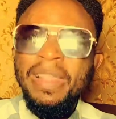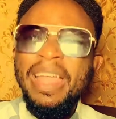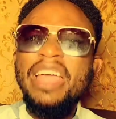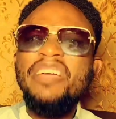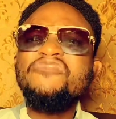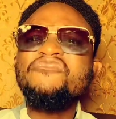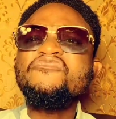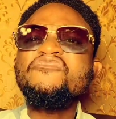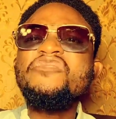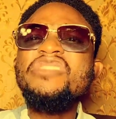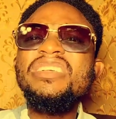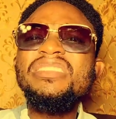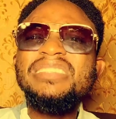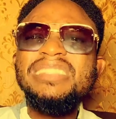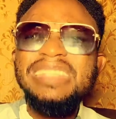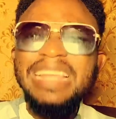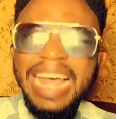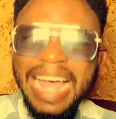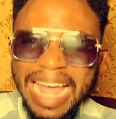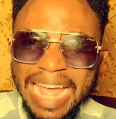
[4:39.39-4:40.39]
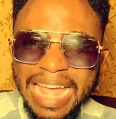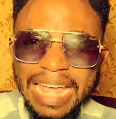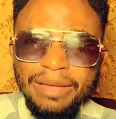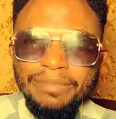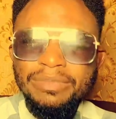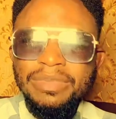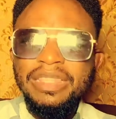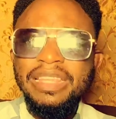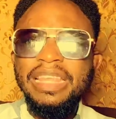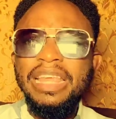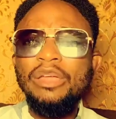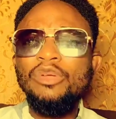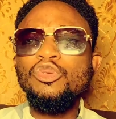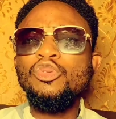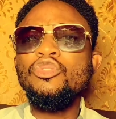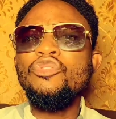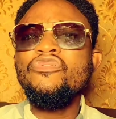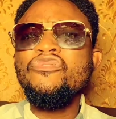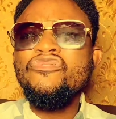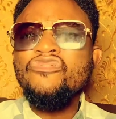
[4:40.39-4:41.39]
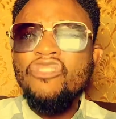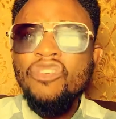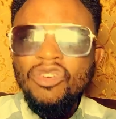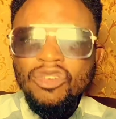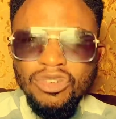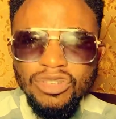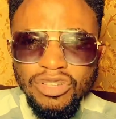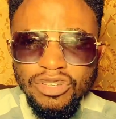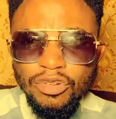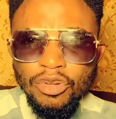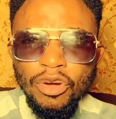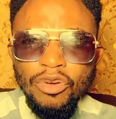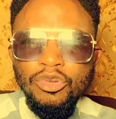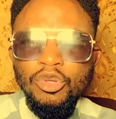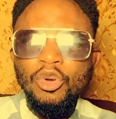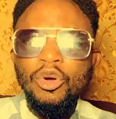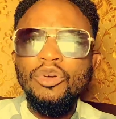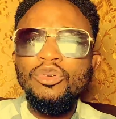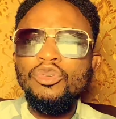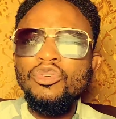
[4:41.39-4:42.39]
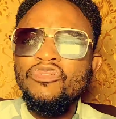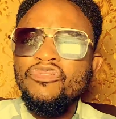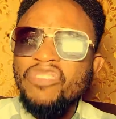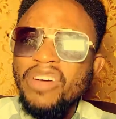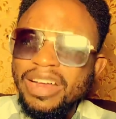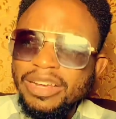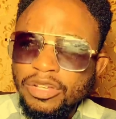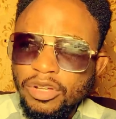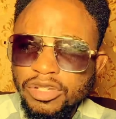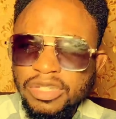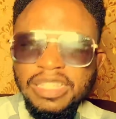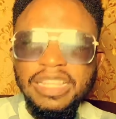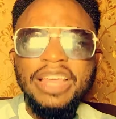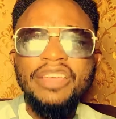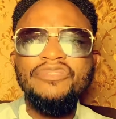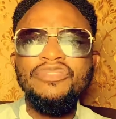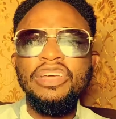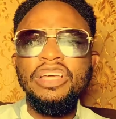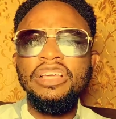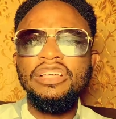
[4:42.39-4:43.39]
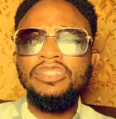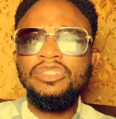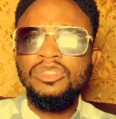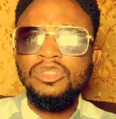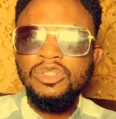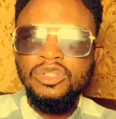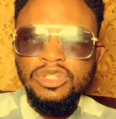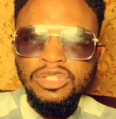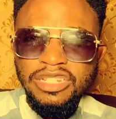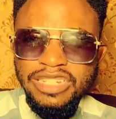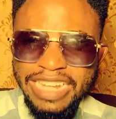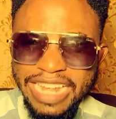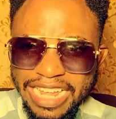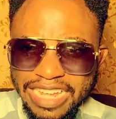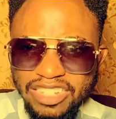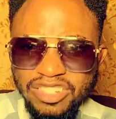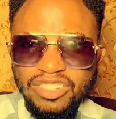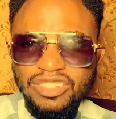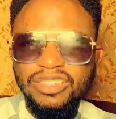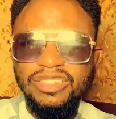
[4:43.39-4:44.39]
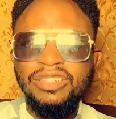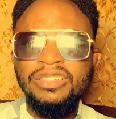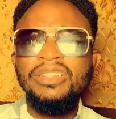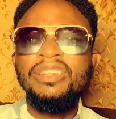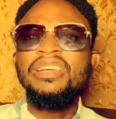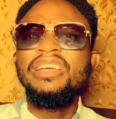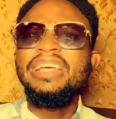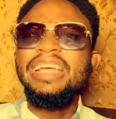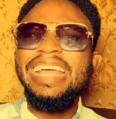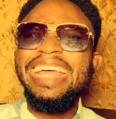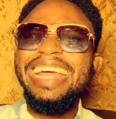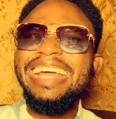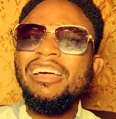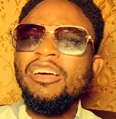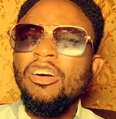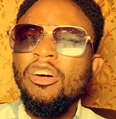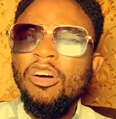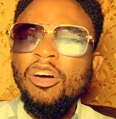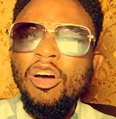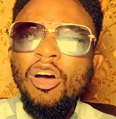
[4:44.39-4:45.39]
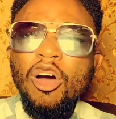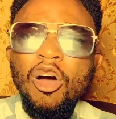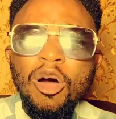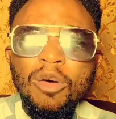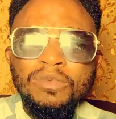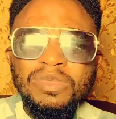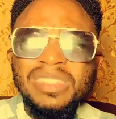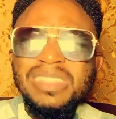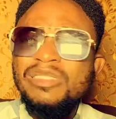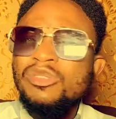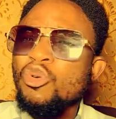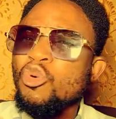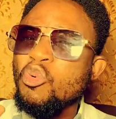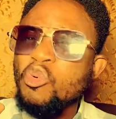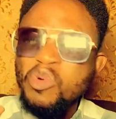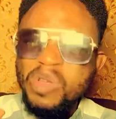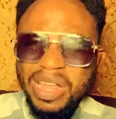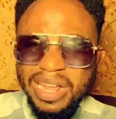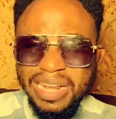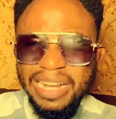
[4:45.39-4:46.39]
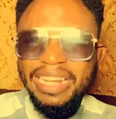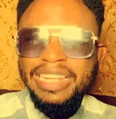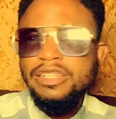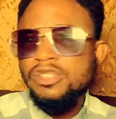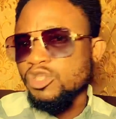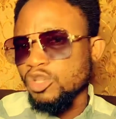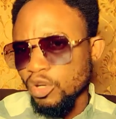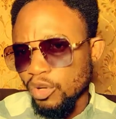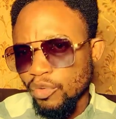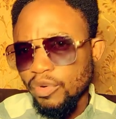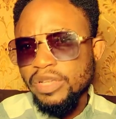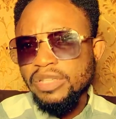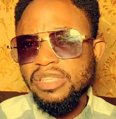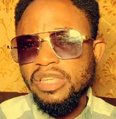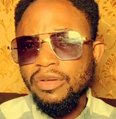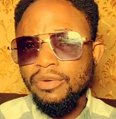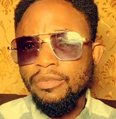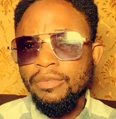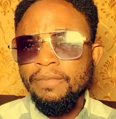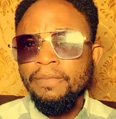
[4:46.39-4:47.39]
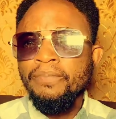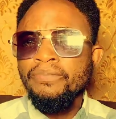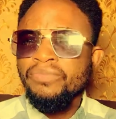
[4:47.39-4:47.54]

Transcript: Every time you, you fall, you, you, you find yourself in danger, it comes quickly to your rescue.